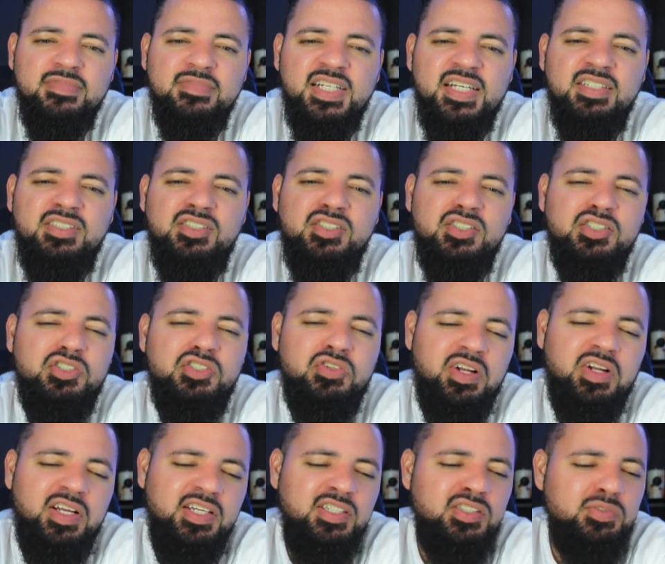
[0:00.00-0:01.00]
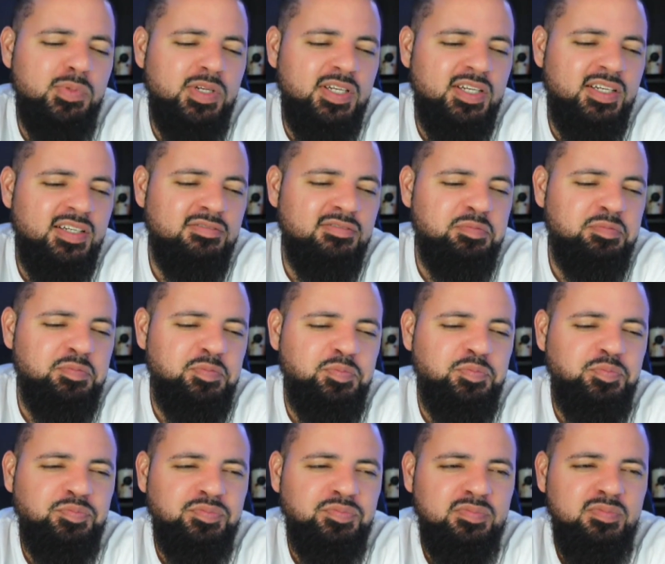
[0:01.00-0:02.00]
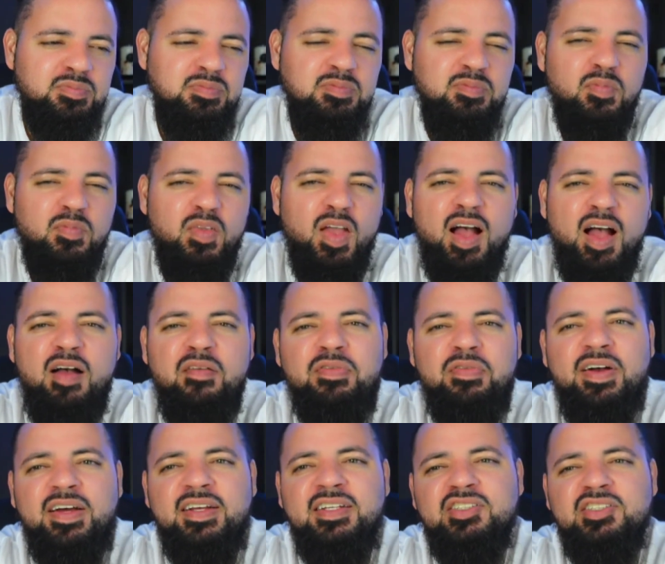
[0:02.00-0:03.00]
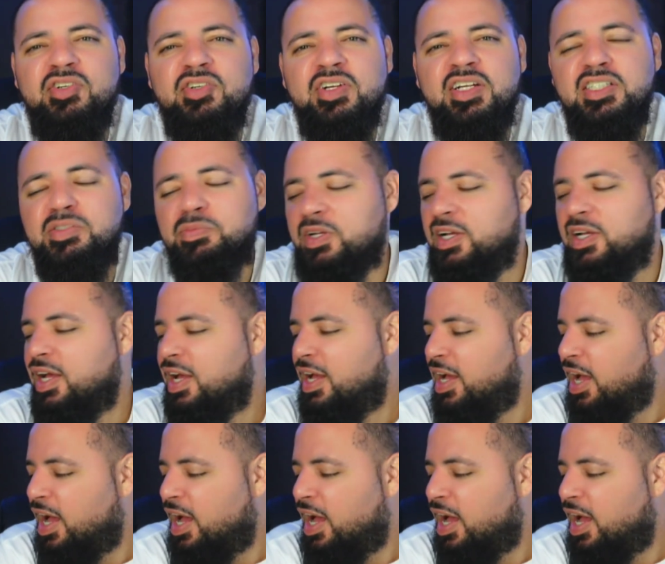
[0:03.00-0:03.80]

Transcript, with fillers: It's just strange, man. I find it strange, but